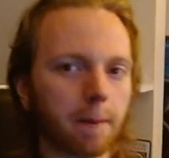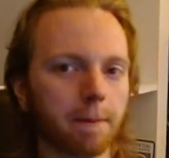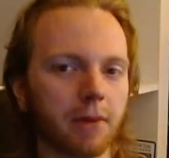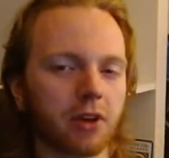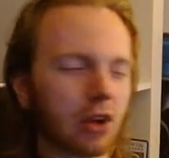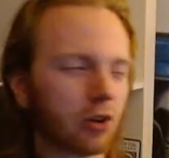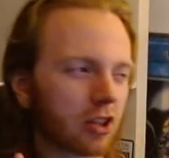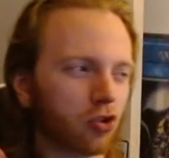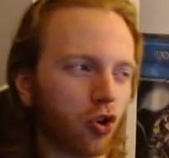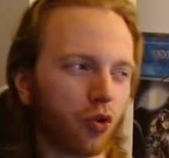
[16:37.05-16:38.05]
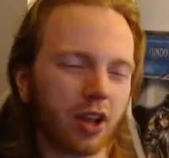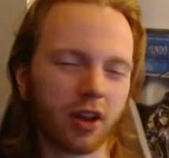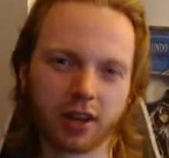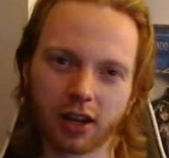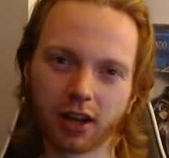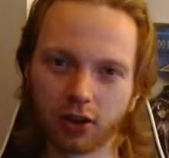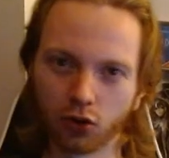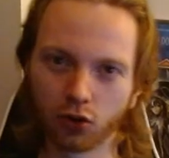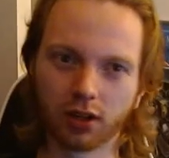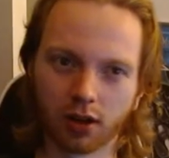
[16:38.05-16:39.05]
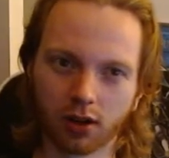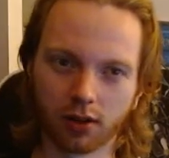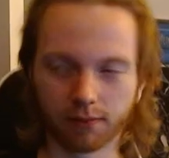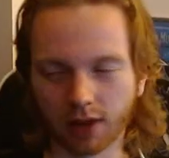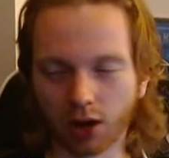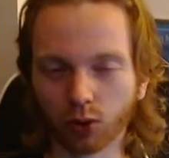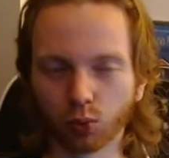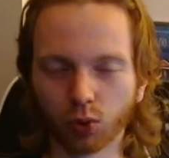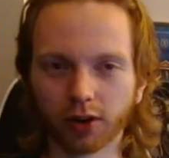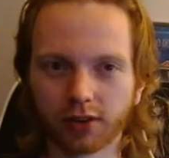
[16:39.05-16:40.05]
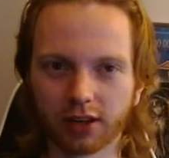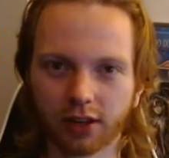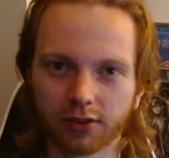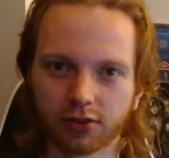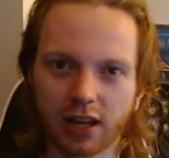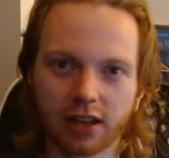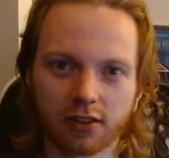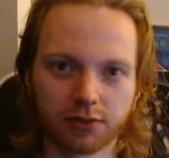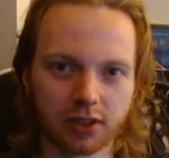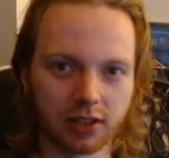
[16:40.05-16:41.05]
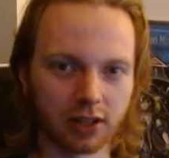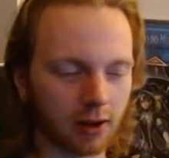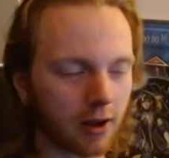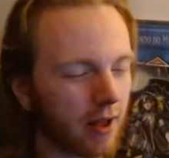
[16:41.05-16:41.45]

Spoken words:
Because now that you know the deck and know how it works and the understandings of the deck,